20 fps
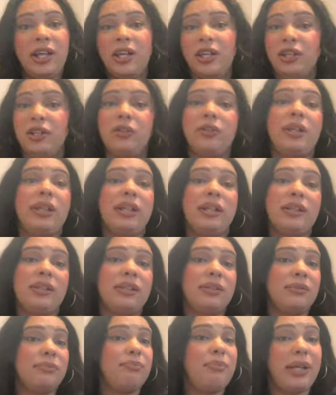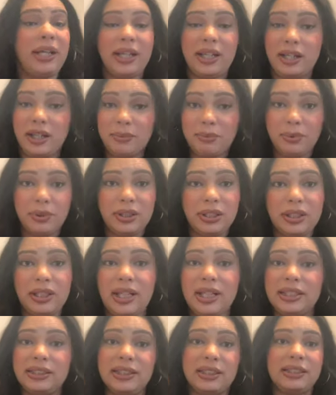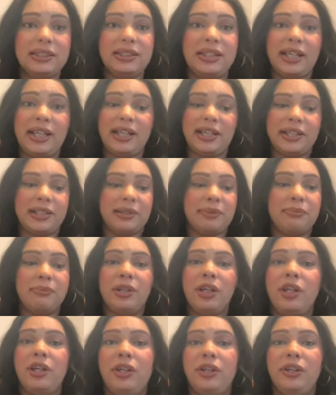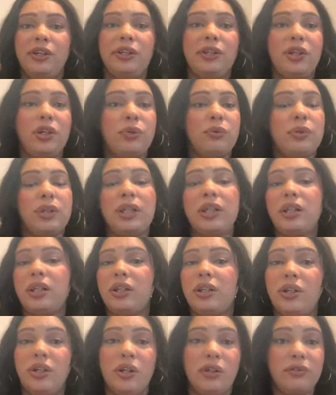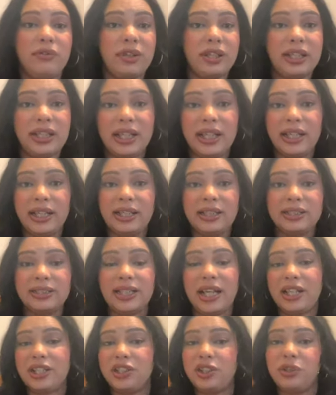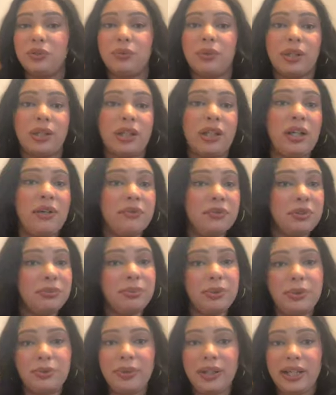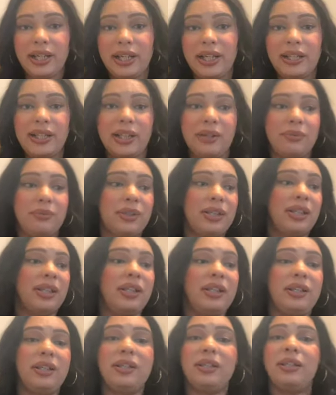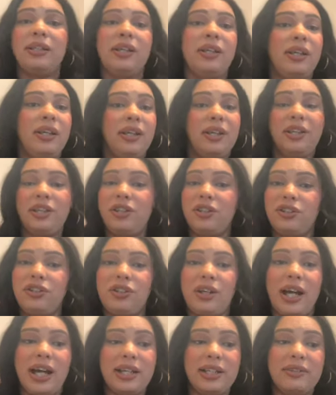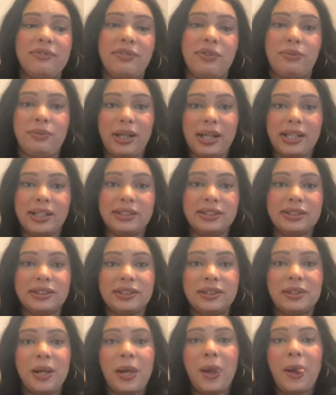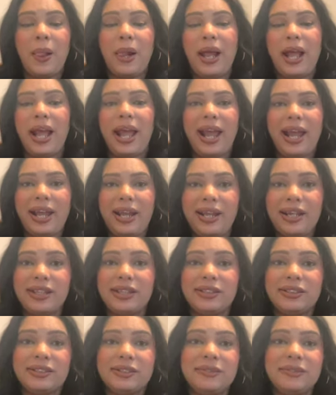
You can pick it up on the next exam. We're gonna go over things that you weren't comfortable with, and we're gonna, try different ways. And